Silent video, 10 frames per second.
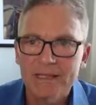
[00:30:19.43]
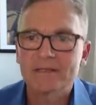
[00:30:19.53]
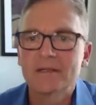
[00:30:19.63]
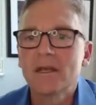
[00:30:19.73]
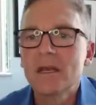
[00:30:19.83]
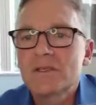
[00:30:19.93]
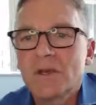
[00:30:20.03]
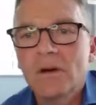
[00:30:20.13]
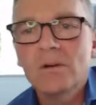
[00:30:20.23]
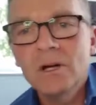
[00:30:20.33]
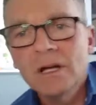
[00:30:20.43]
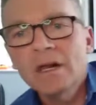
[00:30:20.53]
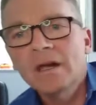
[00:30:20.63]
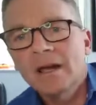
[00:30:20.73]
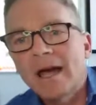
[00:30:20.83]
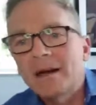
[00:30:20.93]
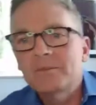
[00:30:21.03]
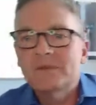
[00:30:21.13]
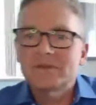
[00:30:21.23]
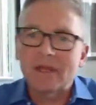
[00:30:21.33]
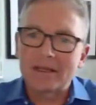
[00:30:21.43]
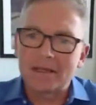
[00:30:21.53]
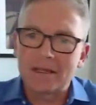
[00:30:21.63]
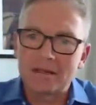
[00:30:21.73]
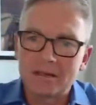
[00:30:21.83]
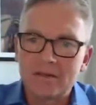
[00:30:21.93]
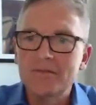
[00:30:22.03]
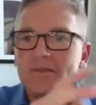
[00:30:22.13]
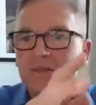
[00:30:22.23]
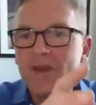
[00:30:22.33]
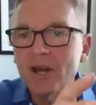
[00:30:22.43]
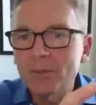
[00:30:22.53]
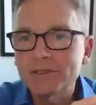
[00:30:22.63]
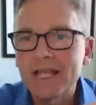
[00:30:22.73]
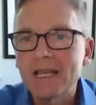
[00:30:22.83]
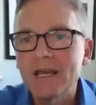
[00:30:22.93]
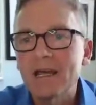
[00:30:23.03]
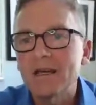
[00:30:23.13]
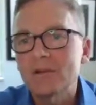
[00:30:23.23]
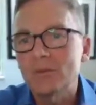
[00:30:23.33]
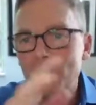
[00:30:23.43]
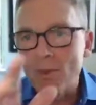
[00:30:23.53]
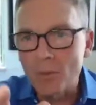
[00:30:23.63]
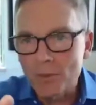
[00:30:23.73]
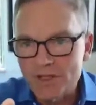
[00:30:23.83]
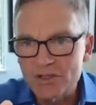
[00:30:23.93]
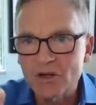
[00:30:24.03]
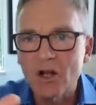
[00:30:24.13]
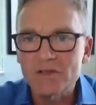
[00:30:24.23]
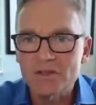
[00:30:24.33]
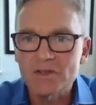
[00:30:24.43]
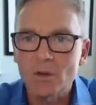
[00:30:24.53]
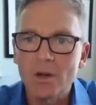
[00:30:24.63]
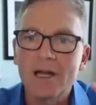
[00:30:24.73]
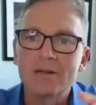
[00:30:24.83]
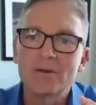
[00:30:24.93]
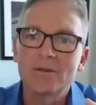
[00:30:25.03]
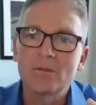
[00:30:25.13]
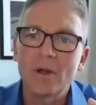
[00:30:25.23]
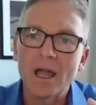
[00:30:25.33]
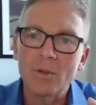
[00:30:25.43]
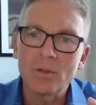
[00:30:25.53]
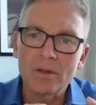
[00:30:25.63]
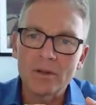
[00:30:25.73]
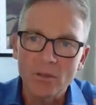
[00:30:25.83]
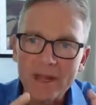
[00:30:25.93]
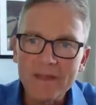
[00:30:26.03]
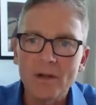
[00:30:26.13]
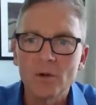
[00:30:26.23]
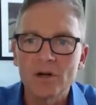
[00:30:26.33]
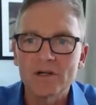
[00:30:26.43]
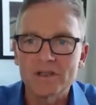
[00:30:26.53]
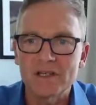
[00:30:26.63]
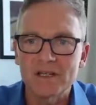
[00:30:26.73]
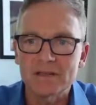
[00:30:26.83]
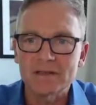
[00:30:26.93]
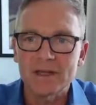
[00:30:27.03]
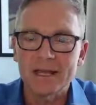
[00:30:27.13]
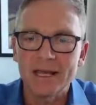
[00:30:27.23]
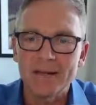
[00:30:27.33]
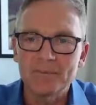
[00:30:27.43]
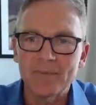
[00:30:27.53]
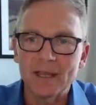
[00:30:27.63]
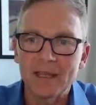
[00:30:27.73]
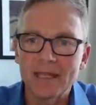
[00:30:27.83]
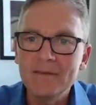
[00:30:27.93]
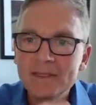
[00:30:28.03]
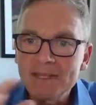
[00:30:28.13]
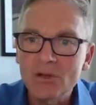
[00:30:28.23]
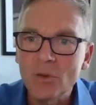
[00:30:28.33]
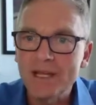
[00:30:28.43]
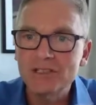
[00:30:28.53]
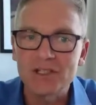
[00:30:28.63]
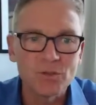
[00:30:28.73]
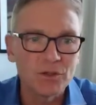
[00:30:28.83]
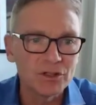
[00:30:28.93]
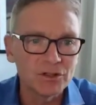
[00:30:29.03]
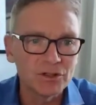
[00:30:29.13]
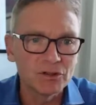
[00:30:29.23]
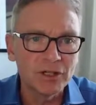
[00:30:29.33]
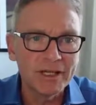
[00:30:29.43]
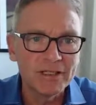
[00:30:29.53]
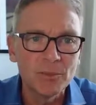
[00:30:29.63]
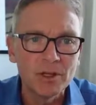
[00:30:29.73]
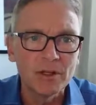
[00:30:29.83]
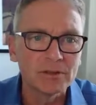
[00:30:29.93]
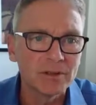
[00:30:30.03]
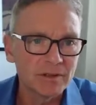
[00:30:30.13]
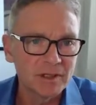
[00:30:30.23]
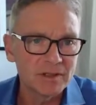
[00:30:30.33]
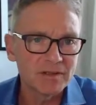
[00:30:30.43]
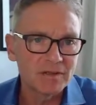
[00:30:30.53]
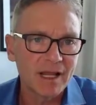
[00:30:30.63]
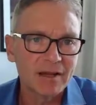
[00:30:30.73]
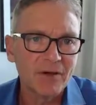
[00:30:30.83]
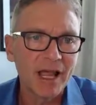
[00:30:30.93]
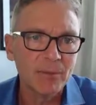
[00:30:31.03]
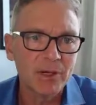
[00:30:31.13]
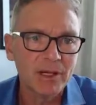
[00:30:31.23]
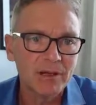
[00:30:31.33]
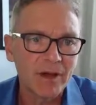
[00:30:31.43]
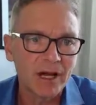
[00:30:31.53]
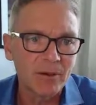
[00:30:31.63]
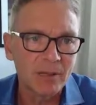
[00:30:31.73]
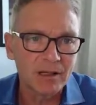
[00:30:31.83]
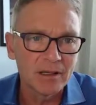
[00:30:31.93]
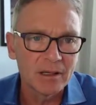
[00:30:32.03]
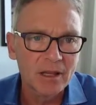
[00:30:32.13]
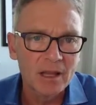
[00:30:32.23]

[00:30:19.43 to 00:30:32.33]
Yes. So the variable data, the remote procedure calls and so on, the way that works is in these integrations, when you're looking to build this kind of hybrid environment,